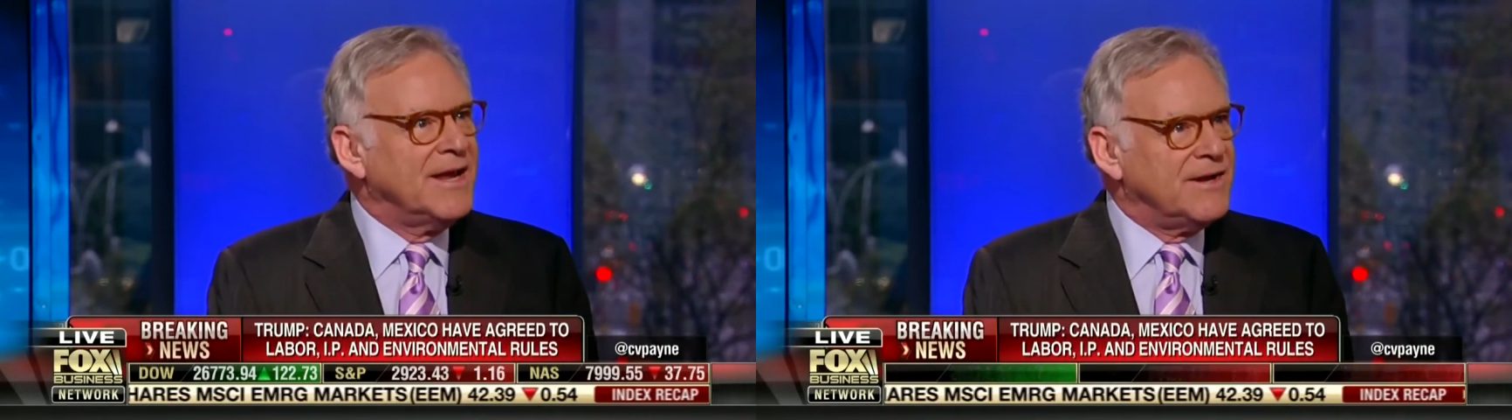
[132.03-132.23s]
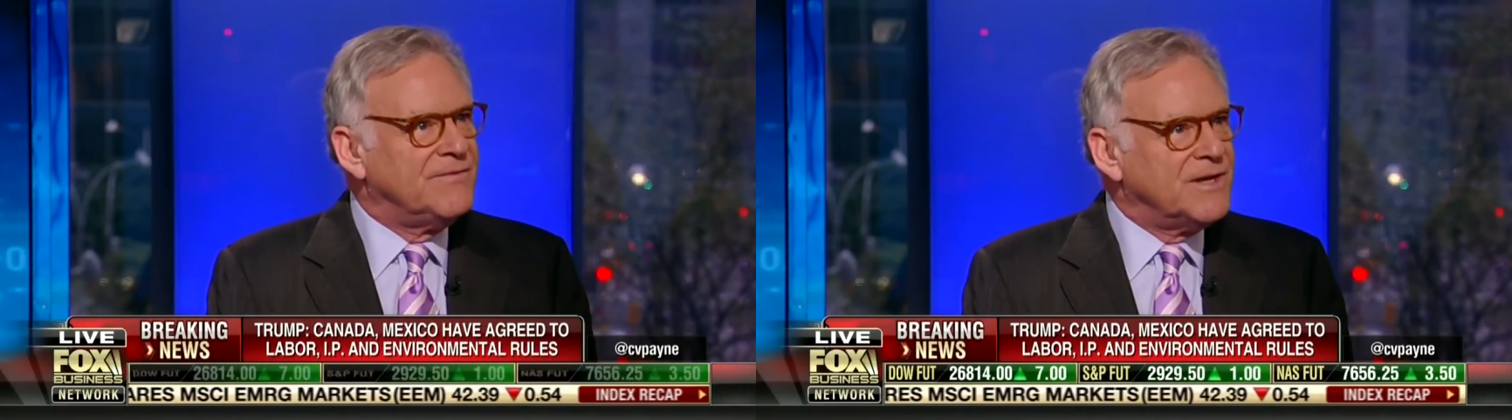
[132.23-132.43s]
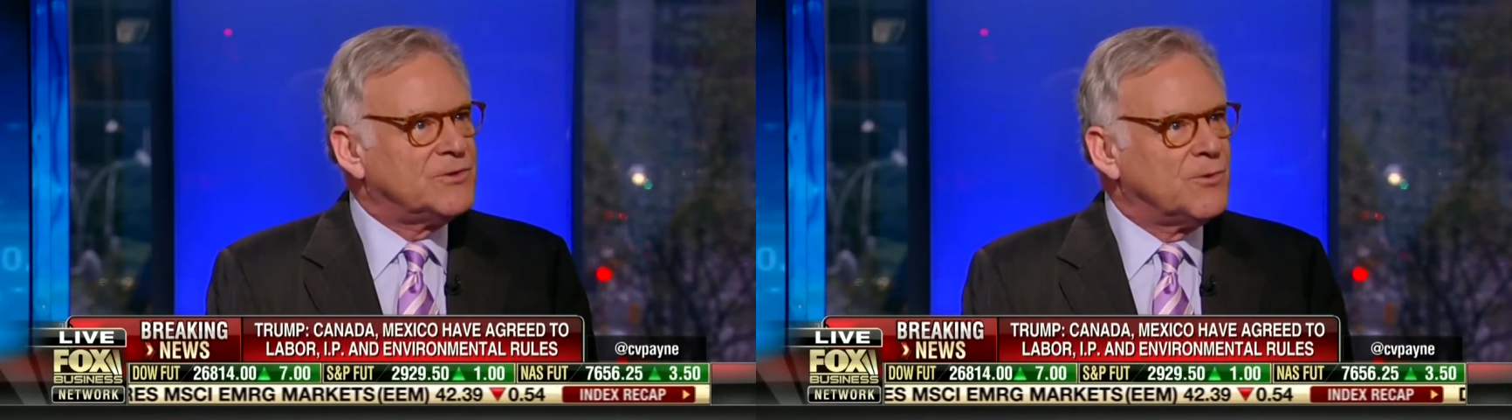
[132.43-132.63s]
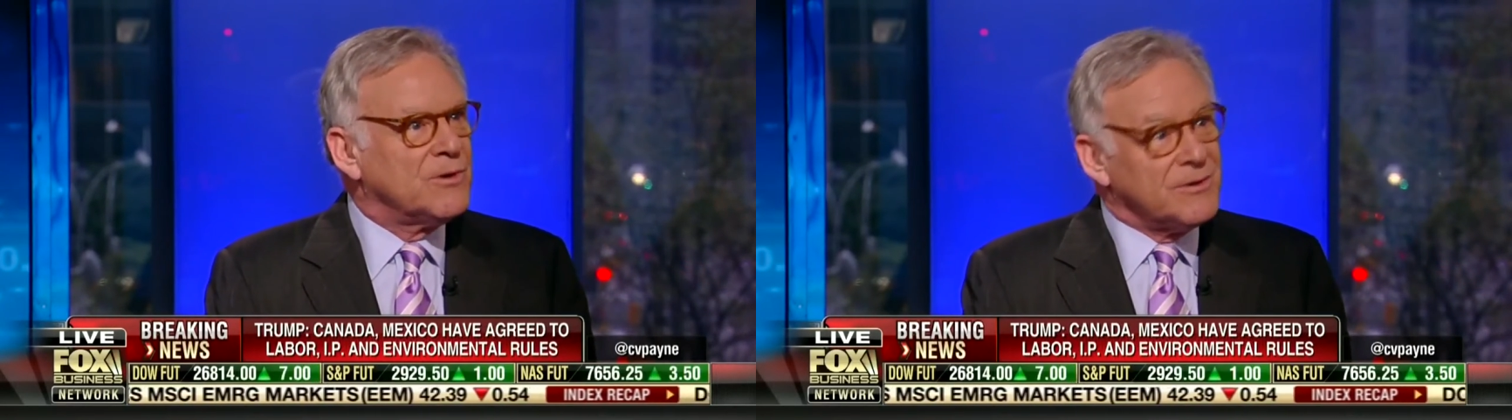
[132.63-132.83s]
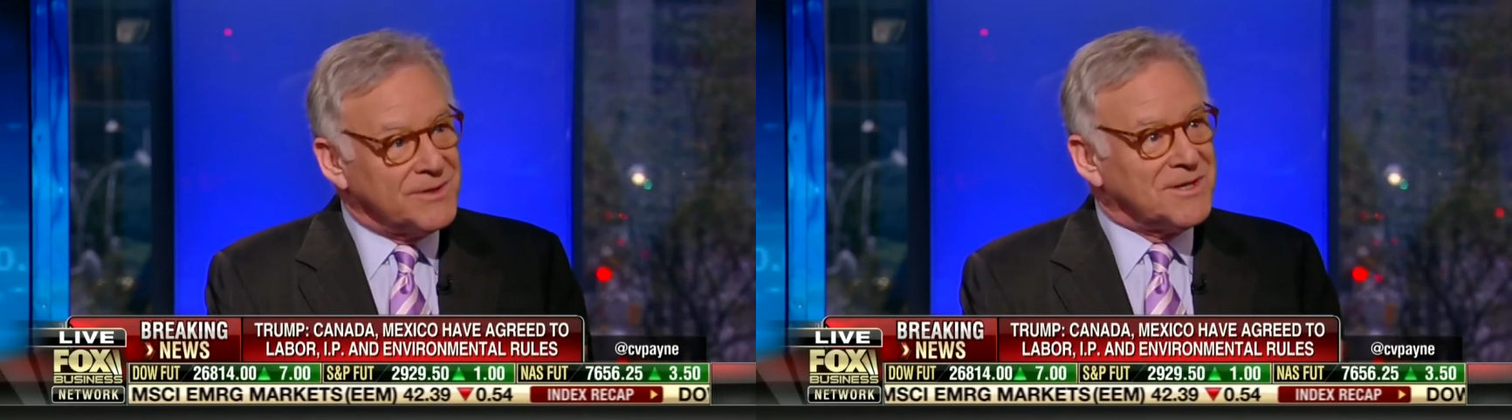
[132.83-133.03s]
individual,
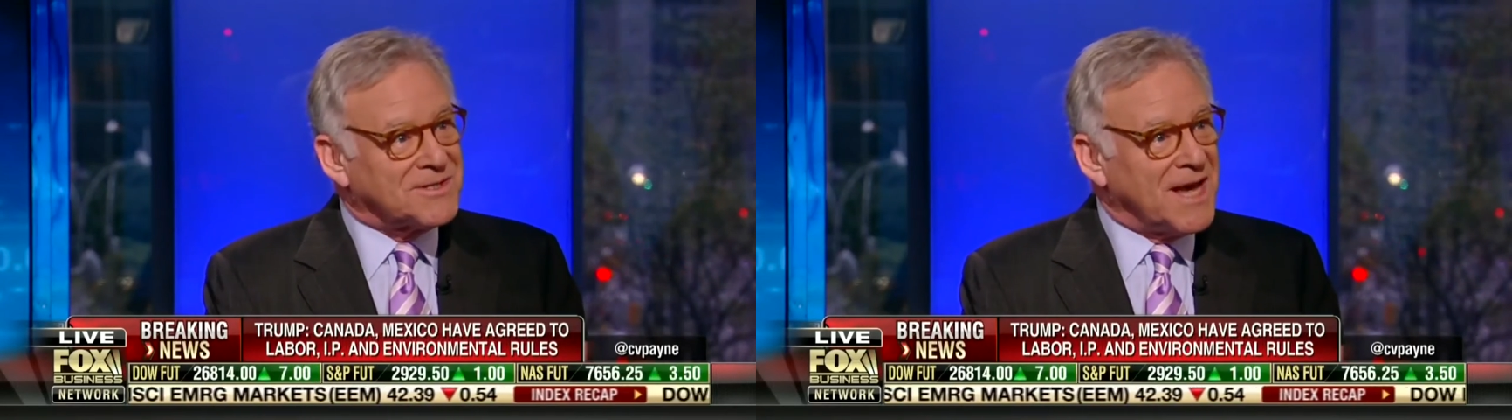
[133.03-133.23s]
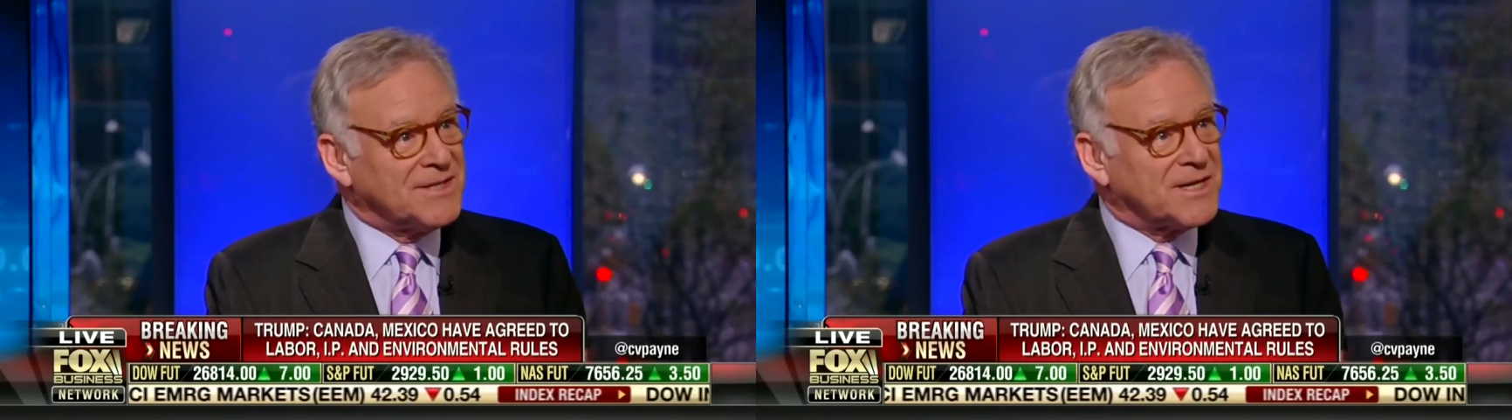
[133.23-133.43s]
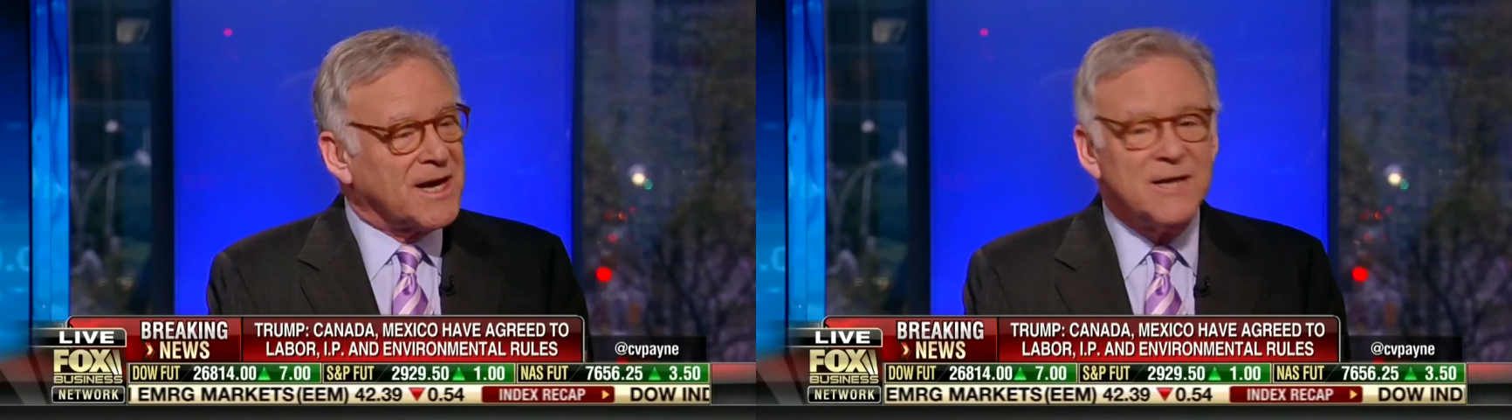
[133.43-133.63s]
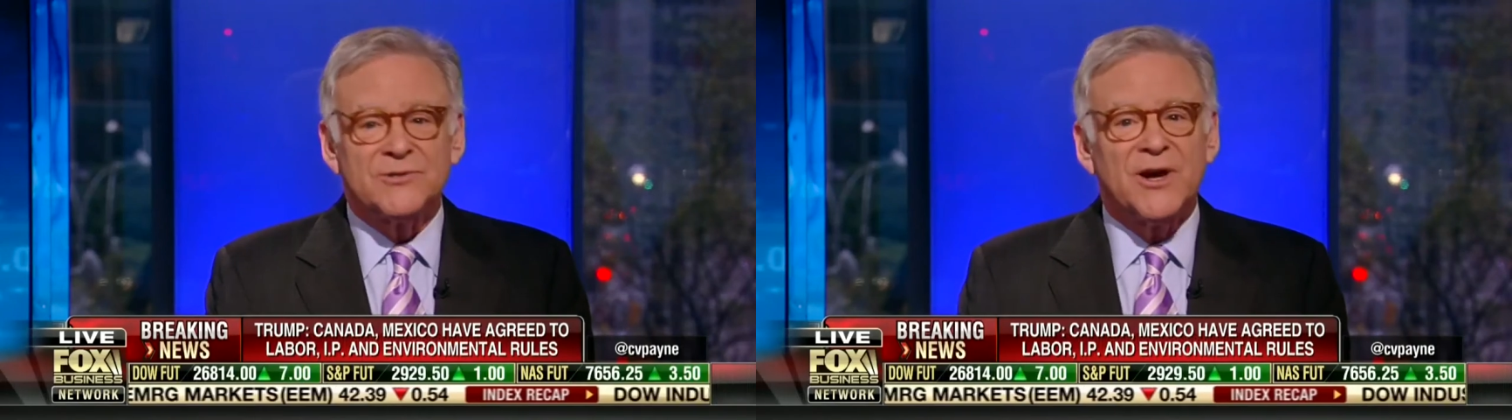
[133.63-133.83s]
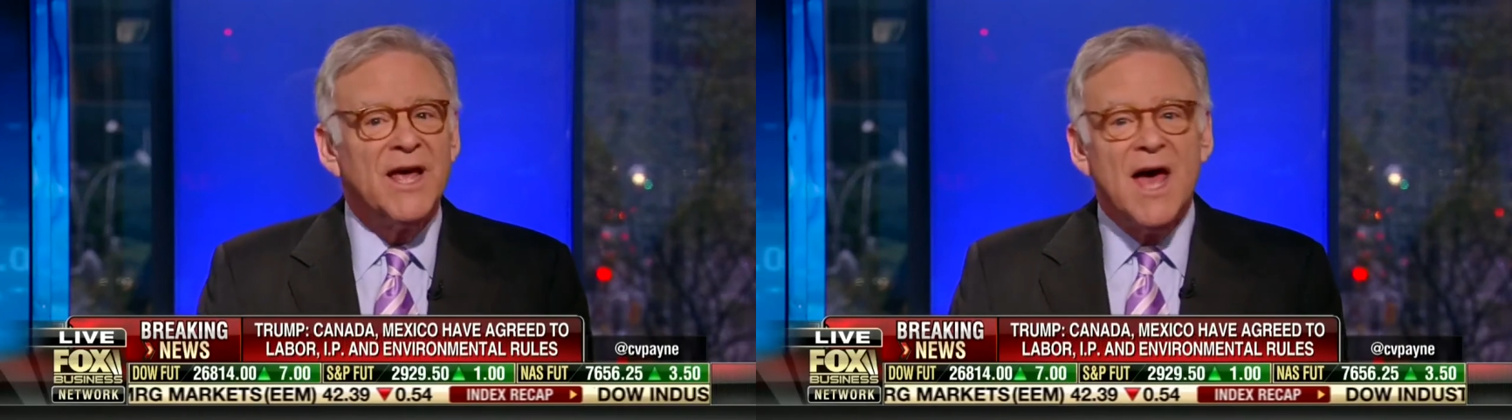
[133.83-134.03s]
or in this case, a
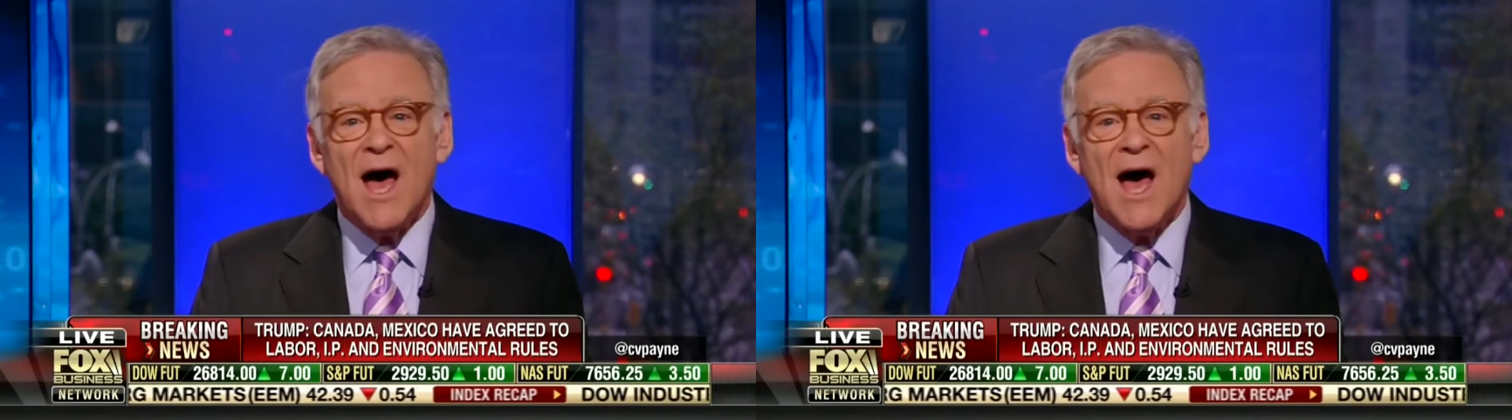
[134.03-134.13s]
country.